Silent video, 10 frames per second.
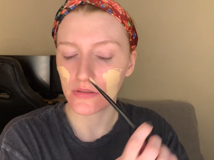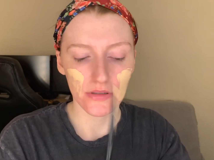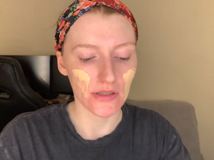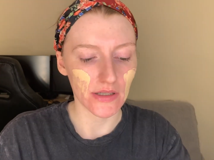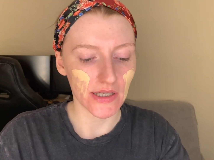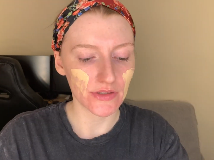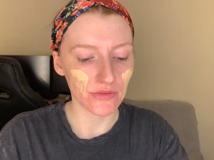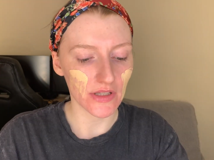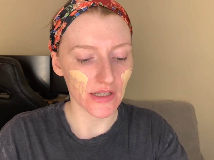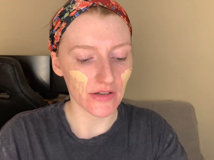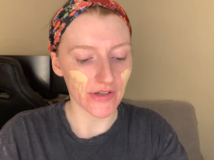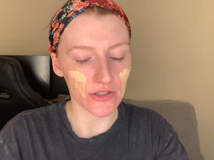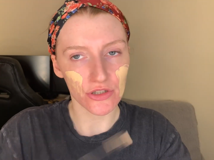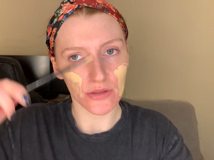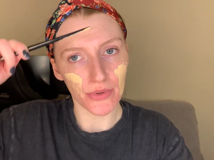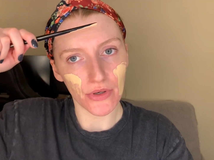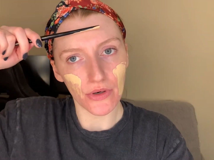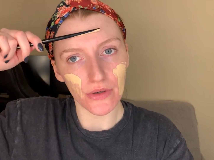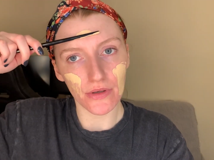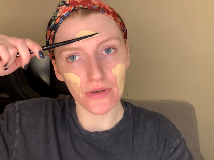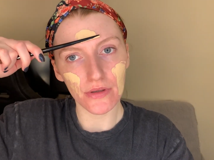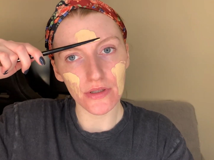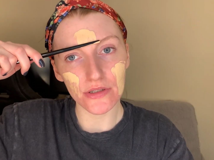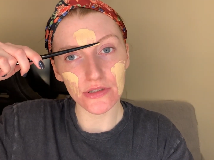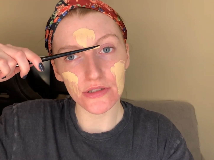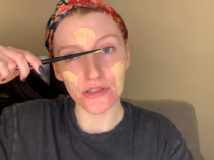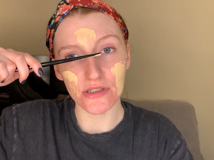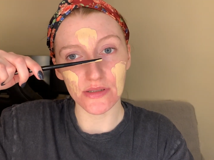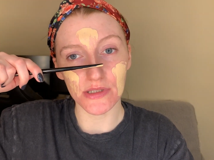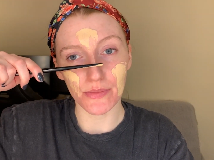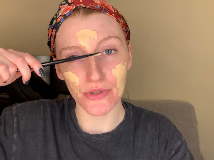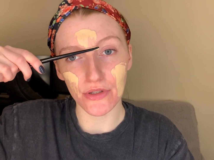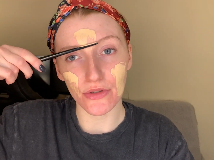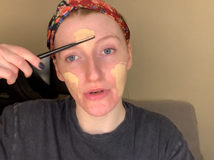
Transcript: And I don't think I've actually put on, she seems to put it through her